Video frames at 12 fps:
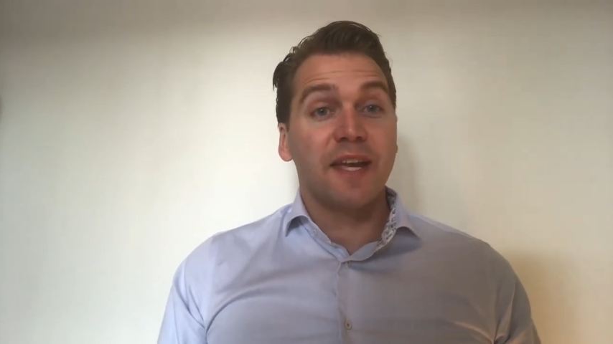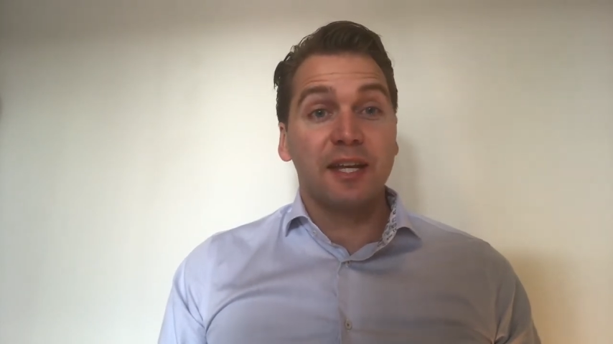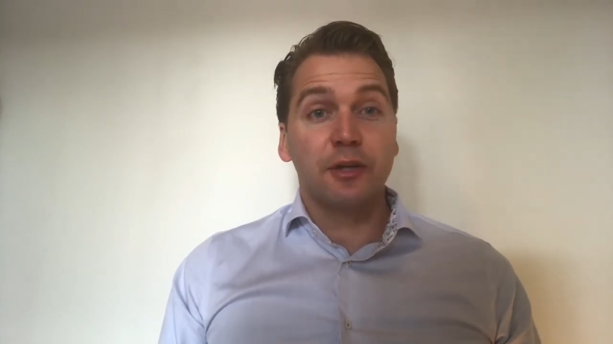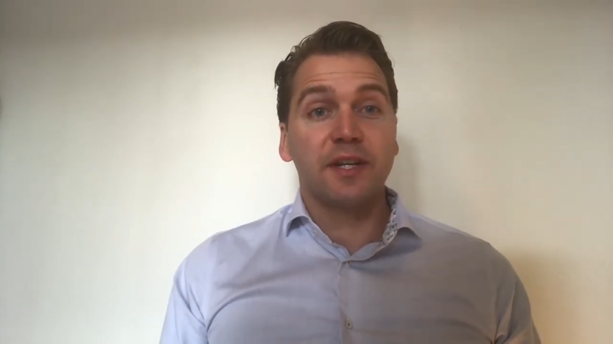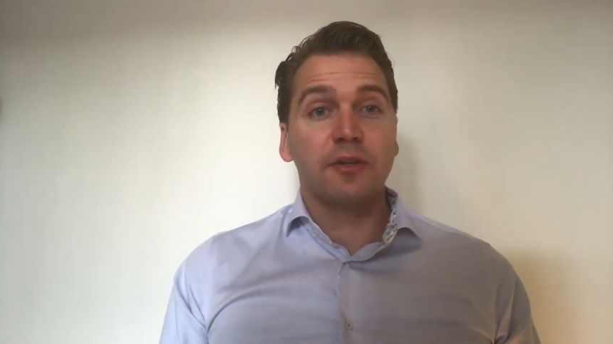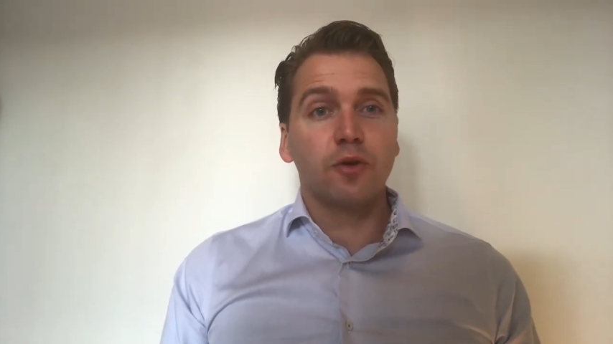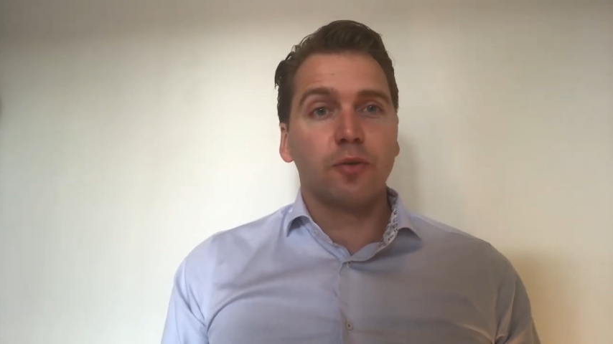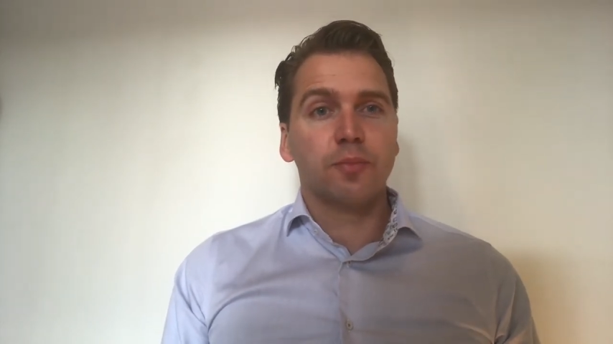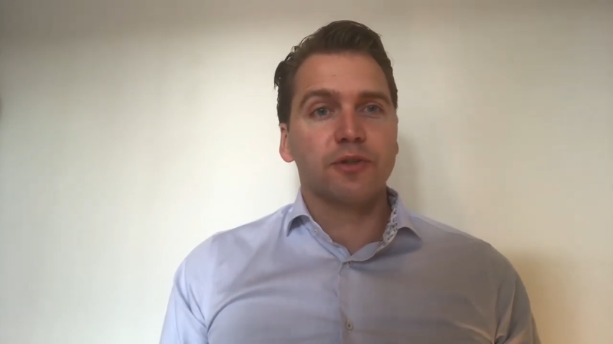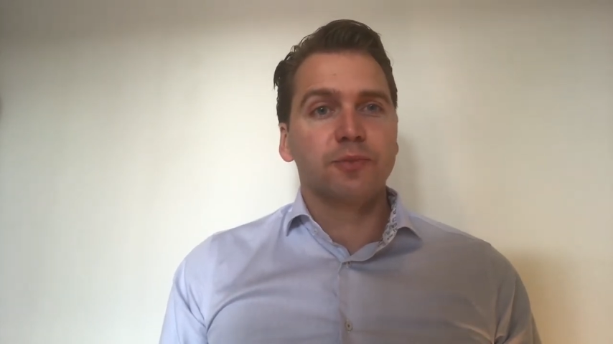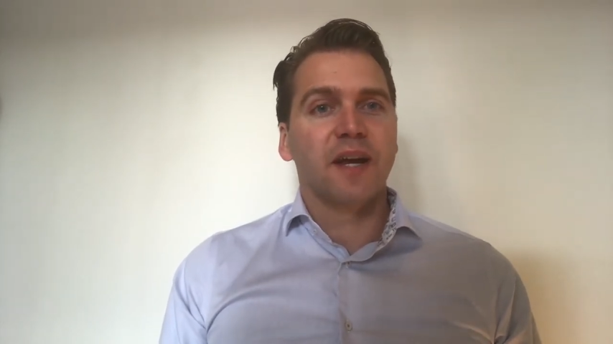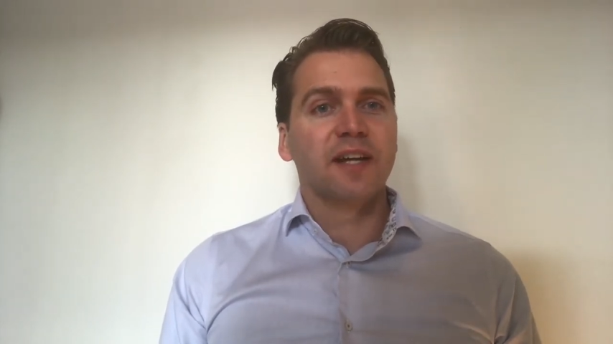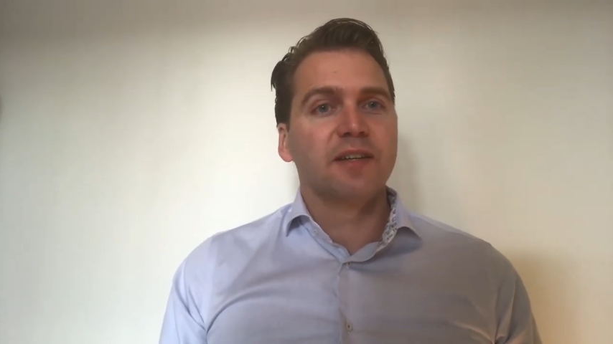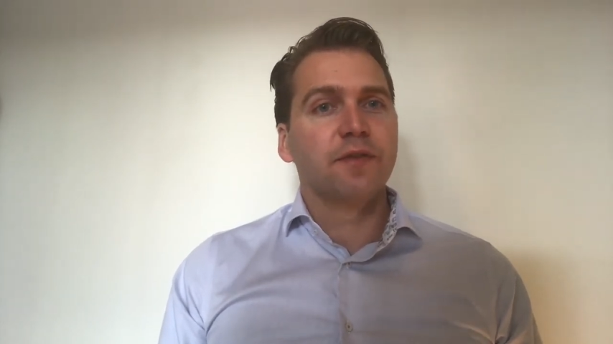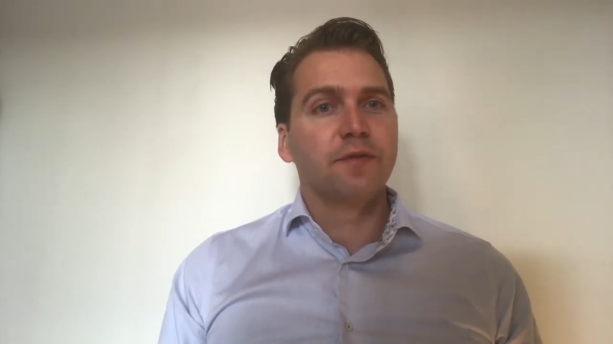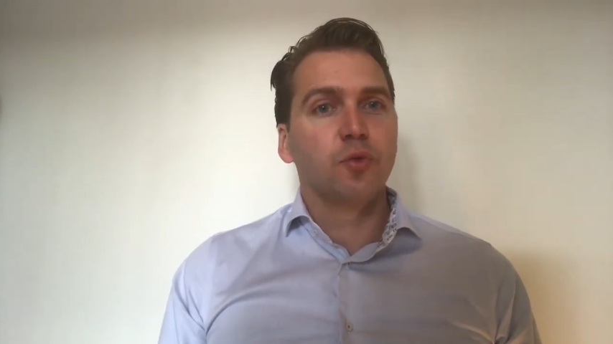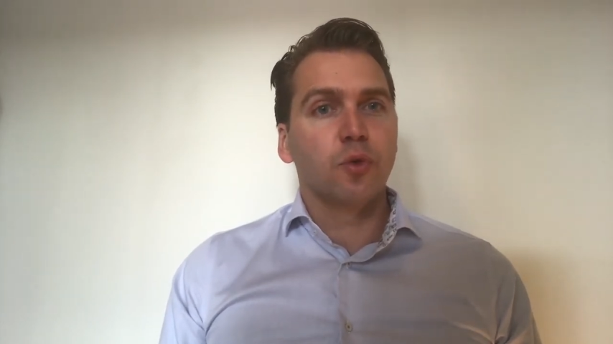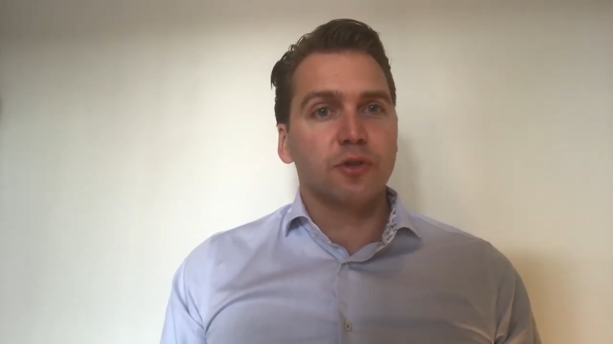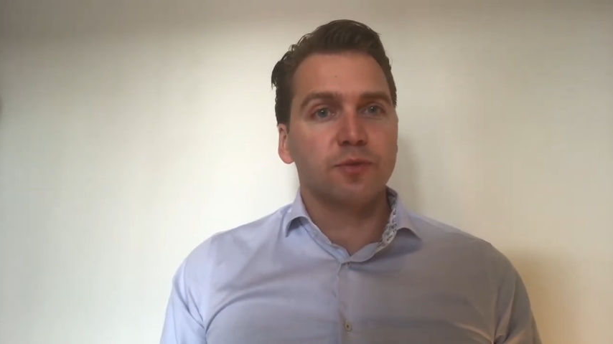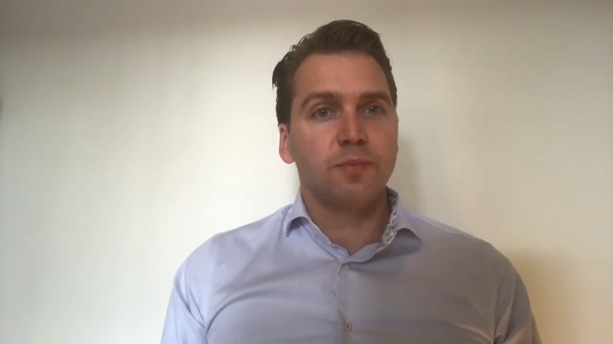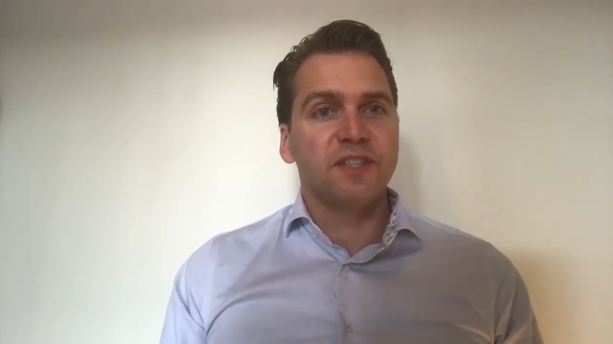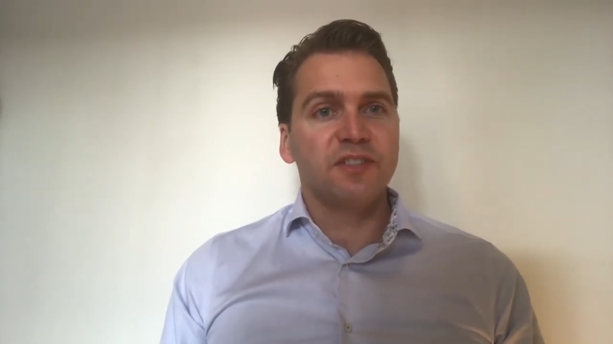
a critical perspective towards